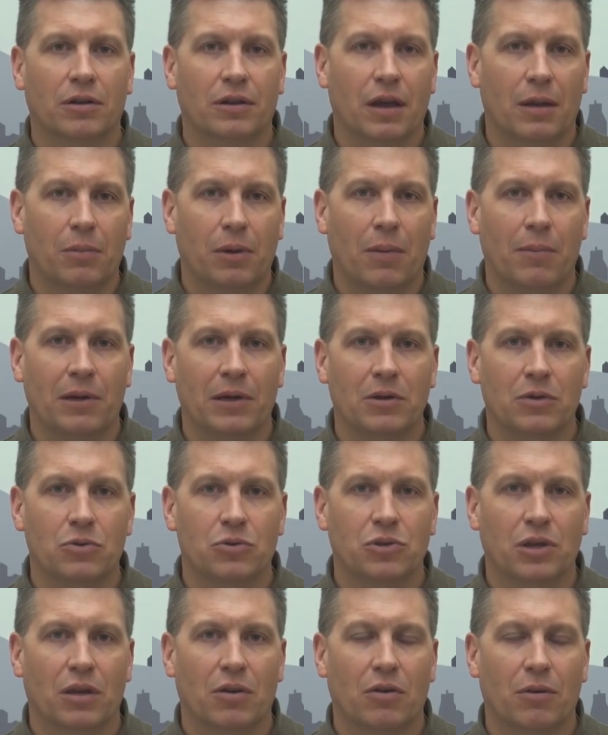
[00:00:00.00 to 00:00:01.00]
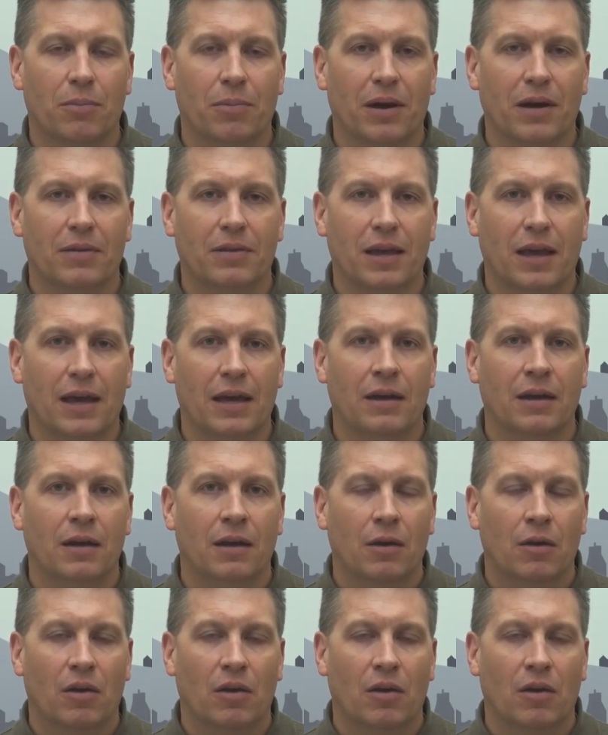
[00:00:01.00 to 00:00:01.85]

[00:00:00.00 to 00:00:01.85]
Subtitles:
in the upcoming newsletter about that.